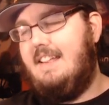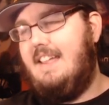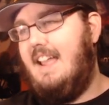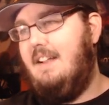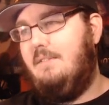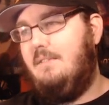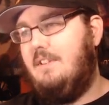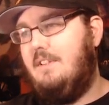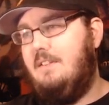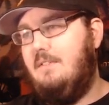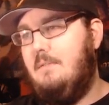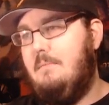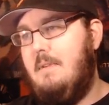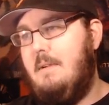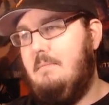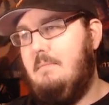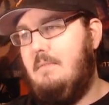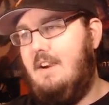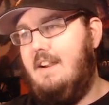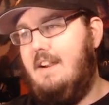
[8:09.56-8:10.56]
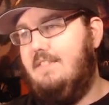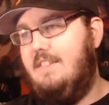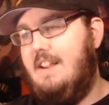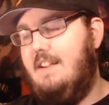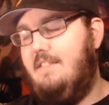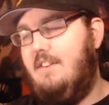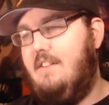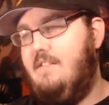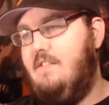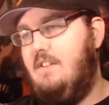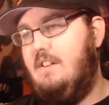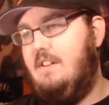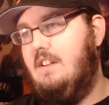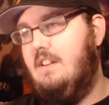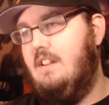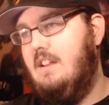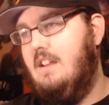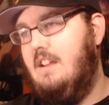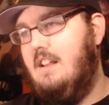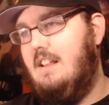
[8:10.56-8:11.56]
I can't really remember. I've never even,
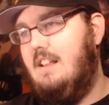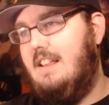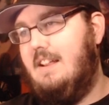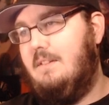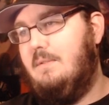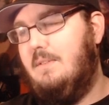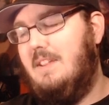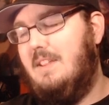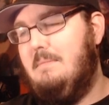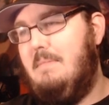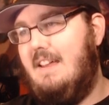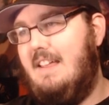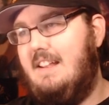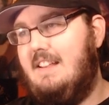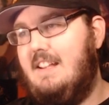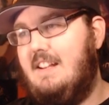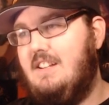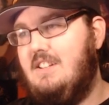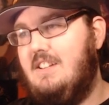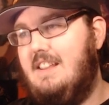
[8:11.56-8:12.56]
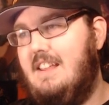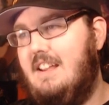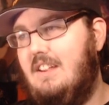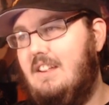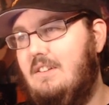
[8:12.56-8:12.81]
like, really paid attention to